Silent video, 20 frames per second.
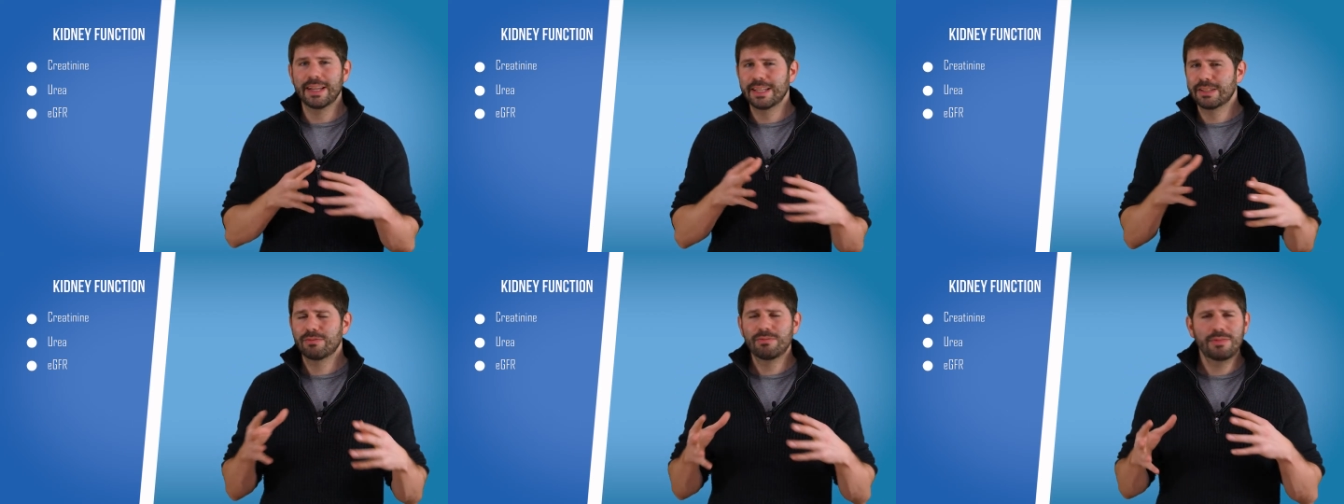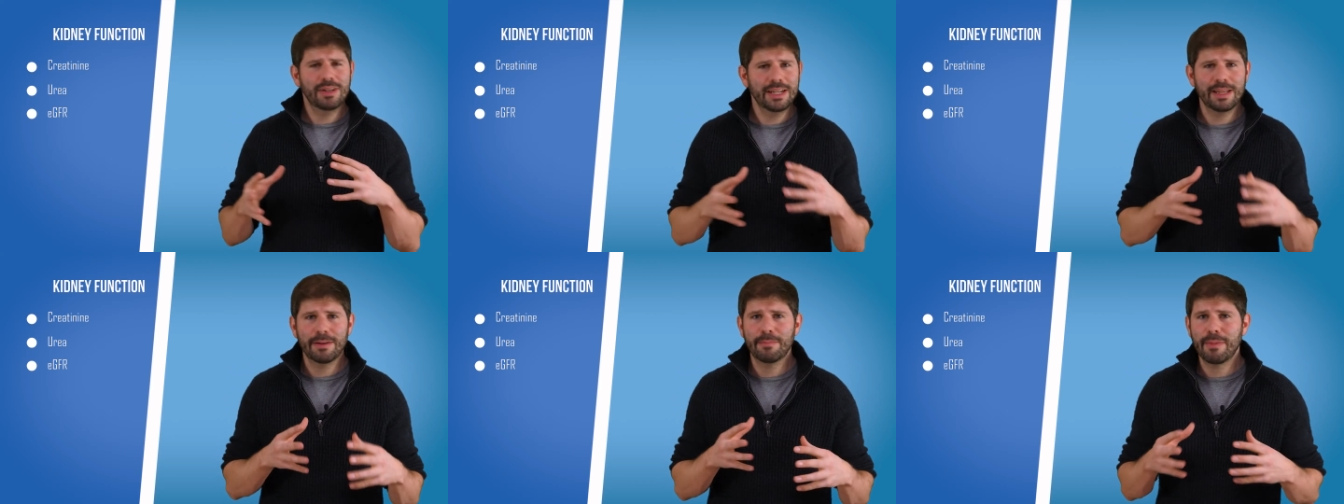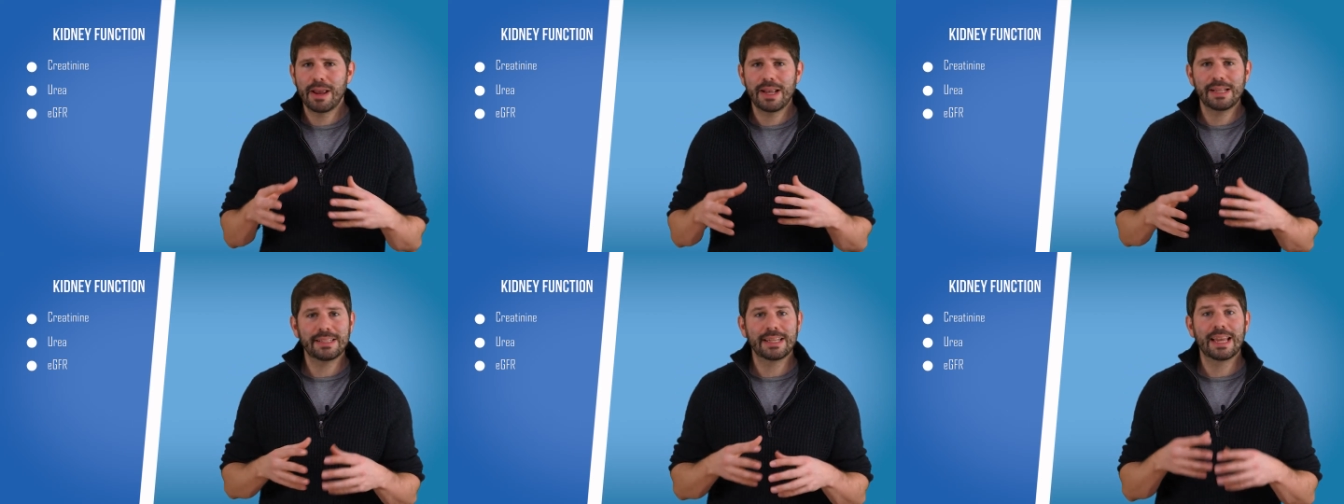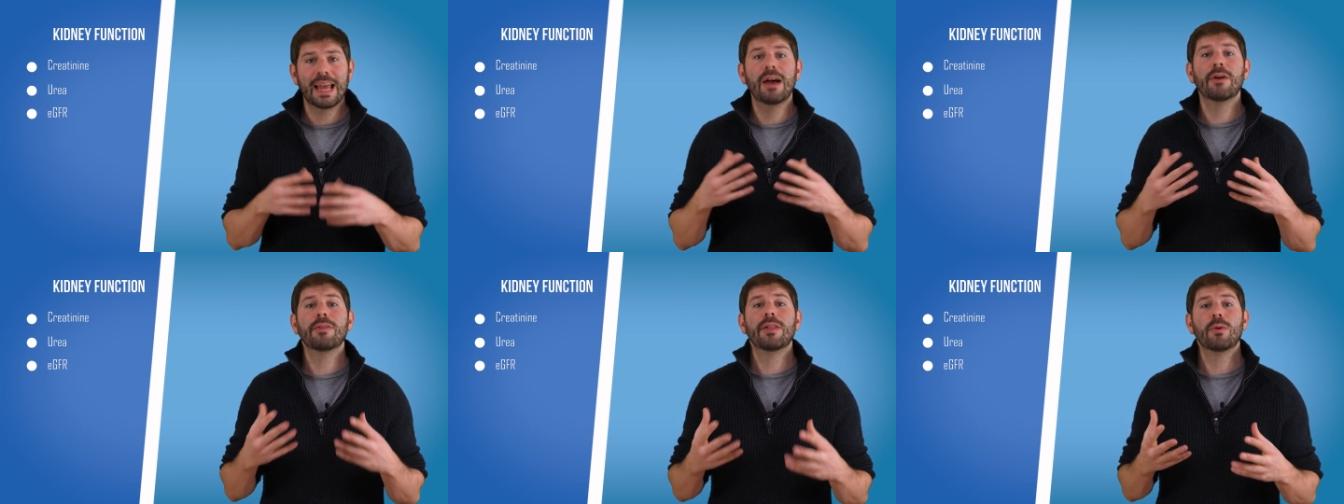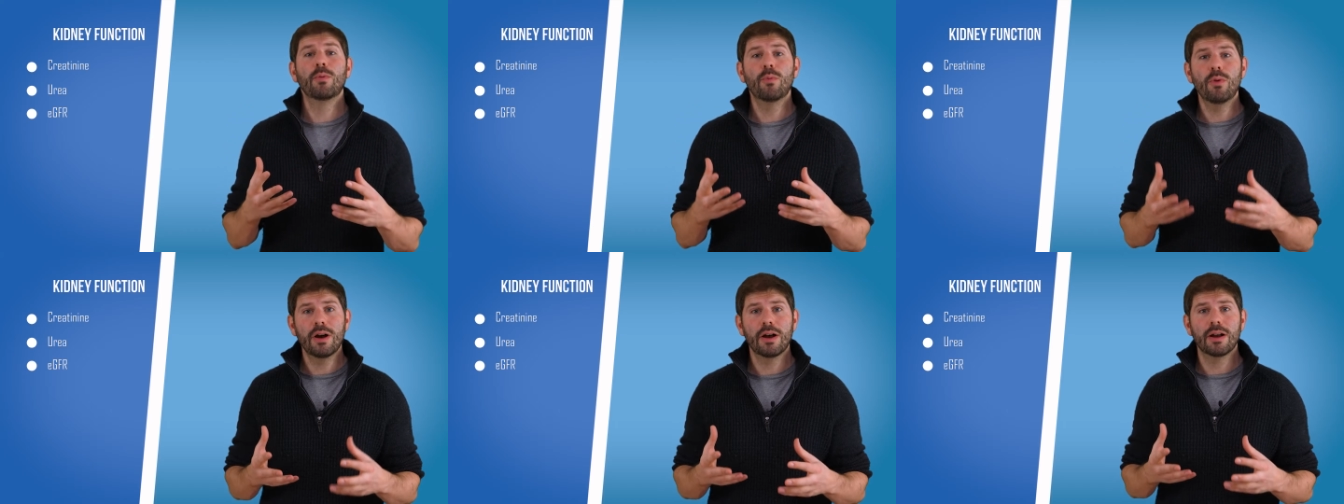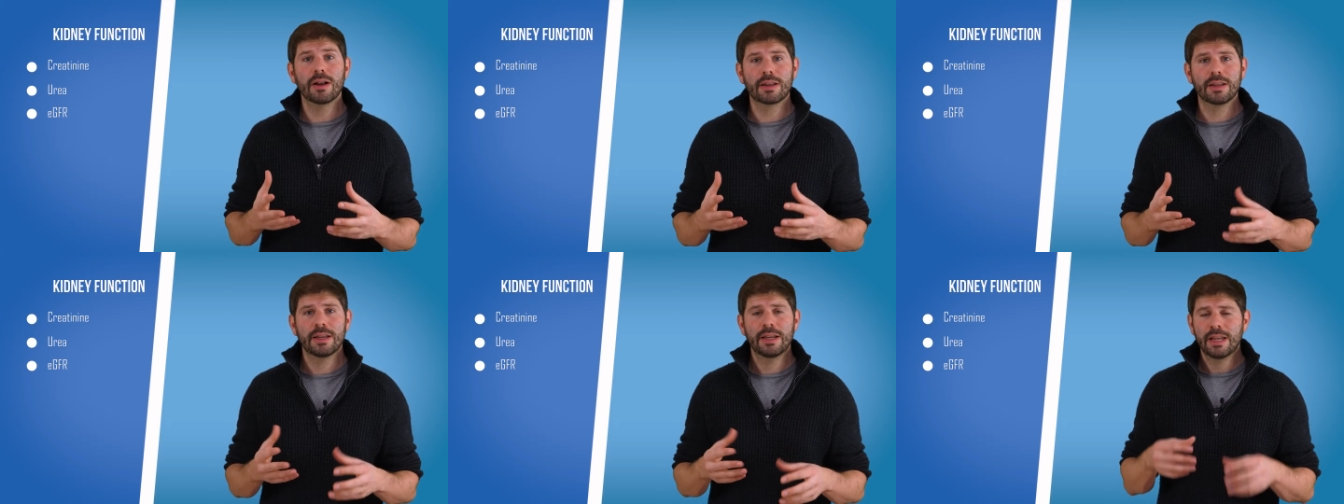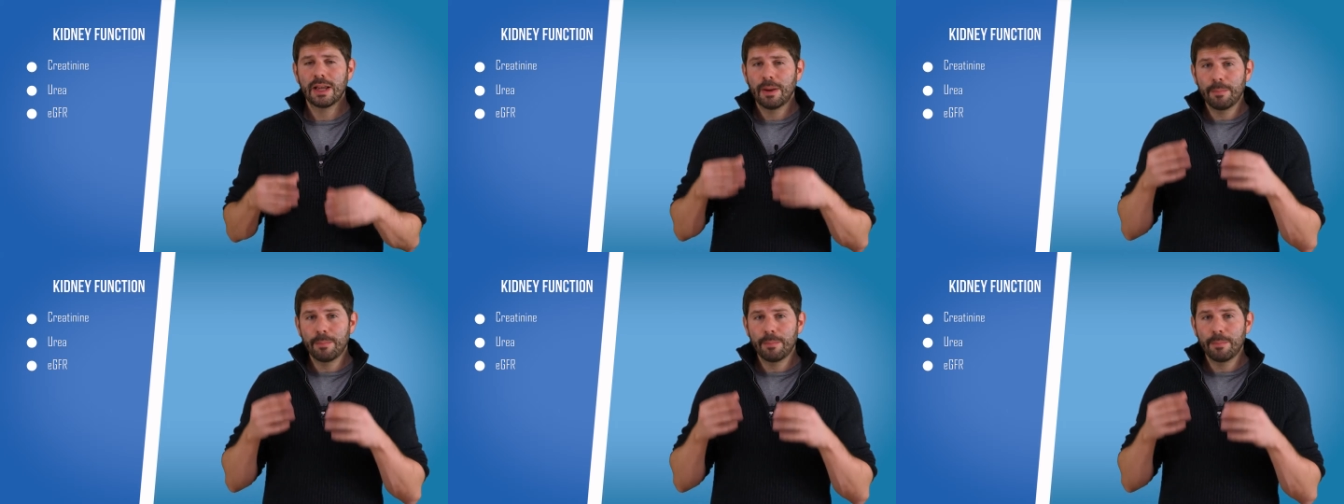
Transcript: It's really amazing how they work,